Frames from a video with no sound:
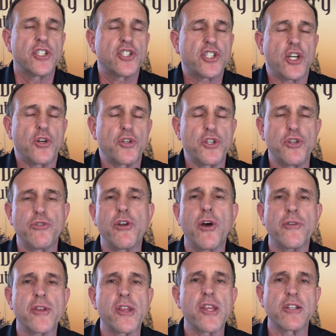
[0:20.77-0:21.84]
So you
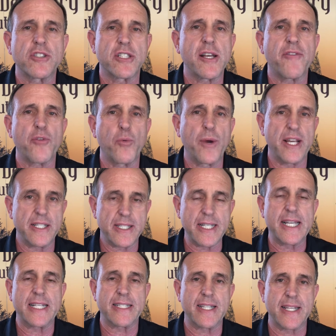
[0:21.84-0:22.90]
know that there's different
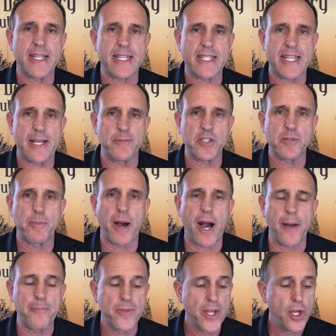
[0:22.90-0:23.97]
ways to get to the same
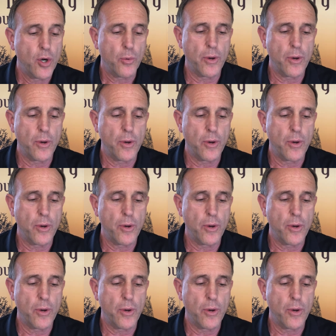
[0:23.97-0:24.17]
spot.